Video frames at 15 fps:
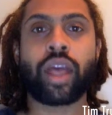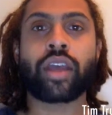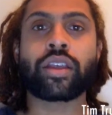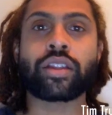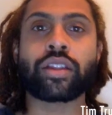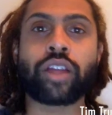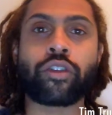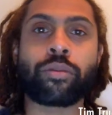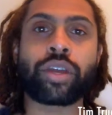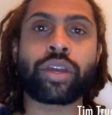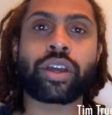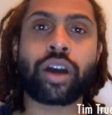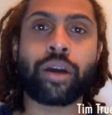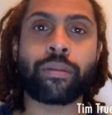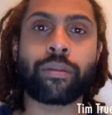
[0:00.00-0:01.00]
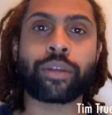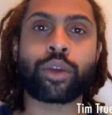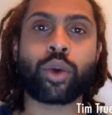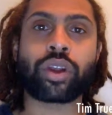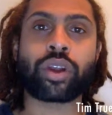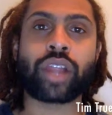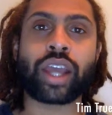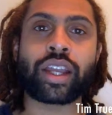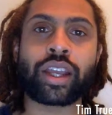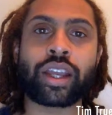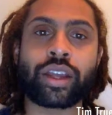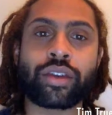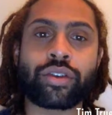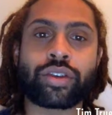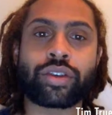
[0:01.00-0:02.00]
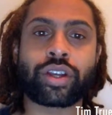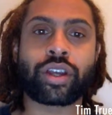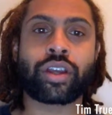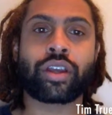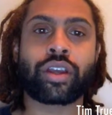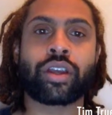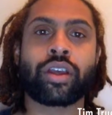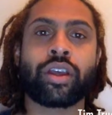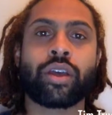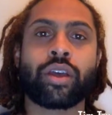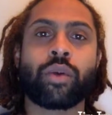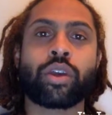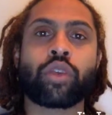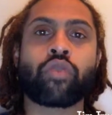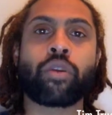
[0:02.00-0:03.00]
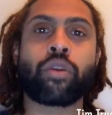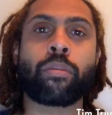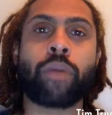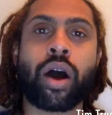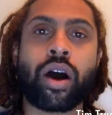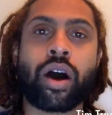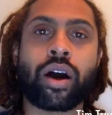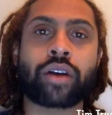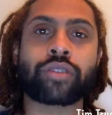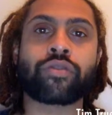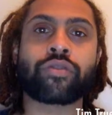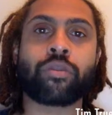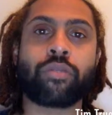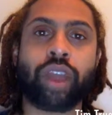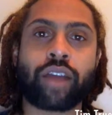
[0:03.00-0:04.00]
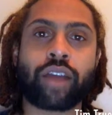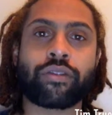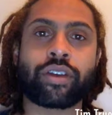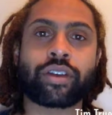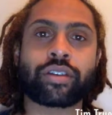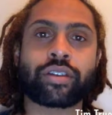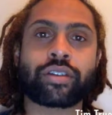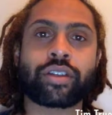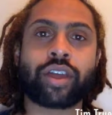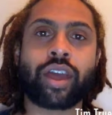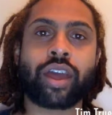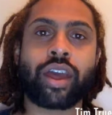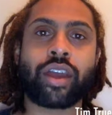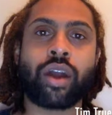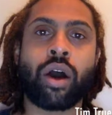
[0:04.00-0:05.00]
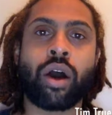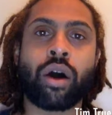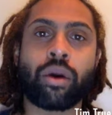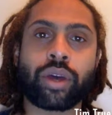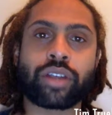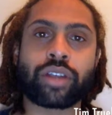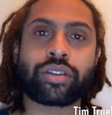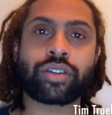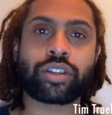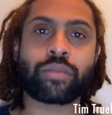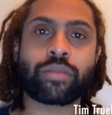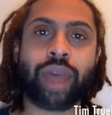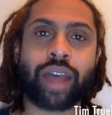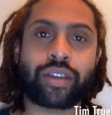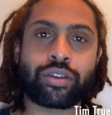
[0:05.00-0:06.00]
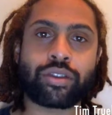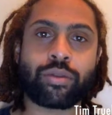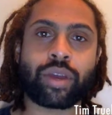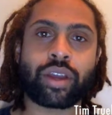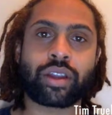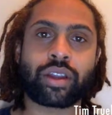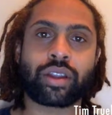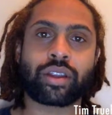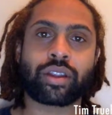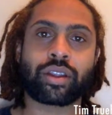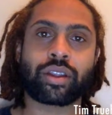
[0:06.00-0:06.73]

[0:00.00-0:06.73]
You'll never become pure light energy when you rip bongs for breakfast and always just masturbated.